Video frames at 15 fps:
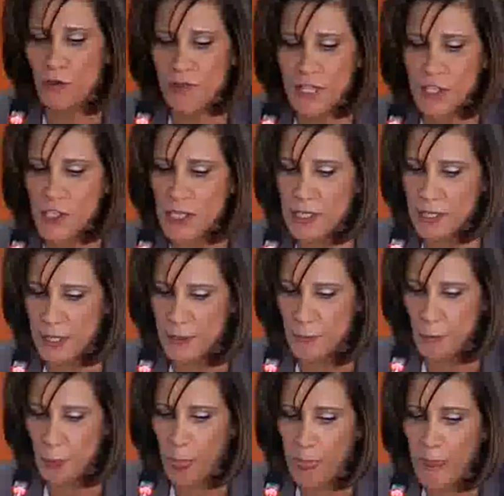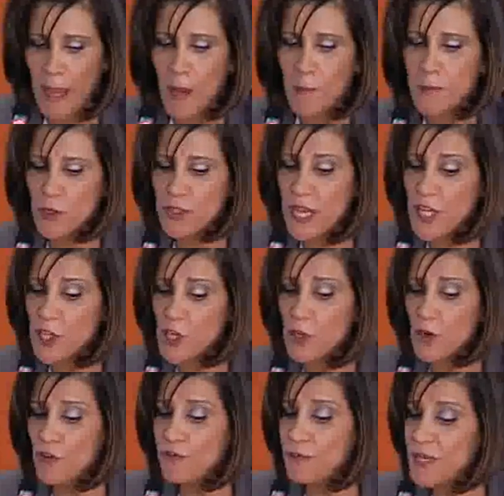children. Production of
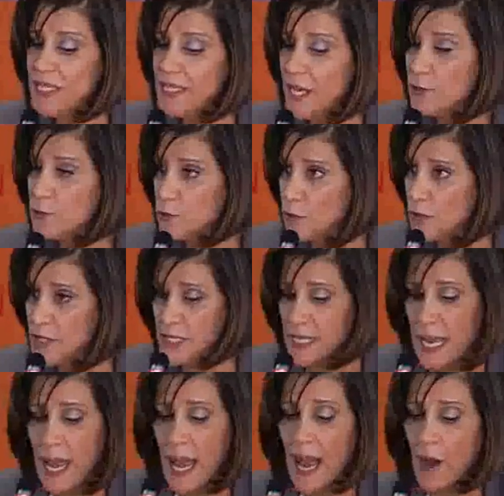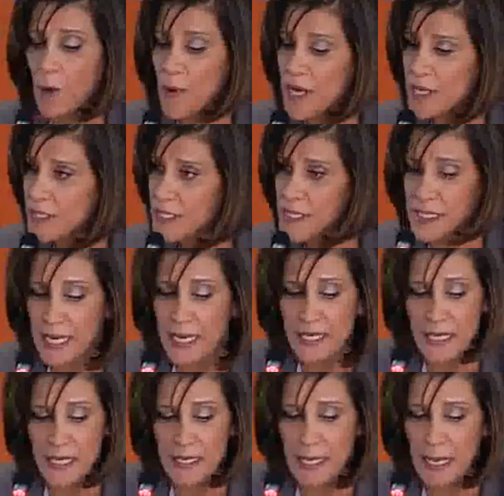media tools, awareness-raising
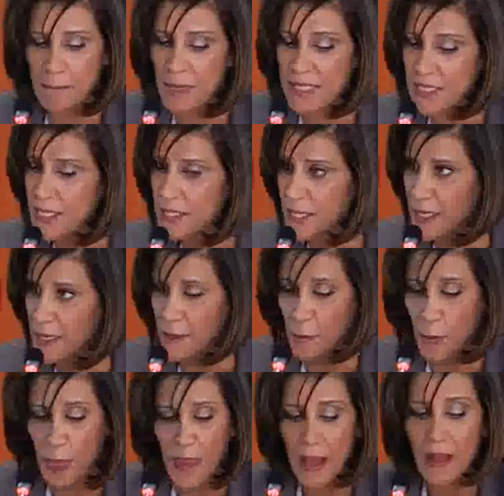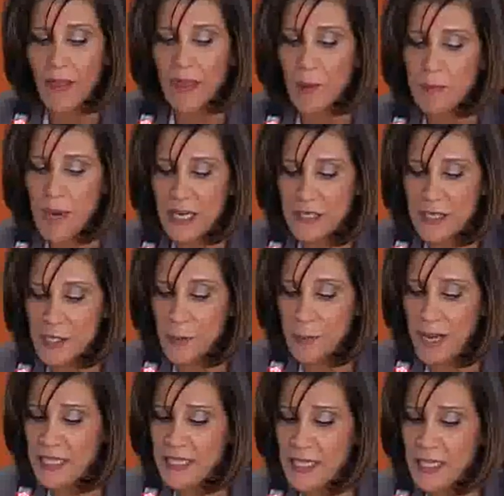material. The participating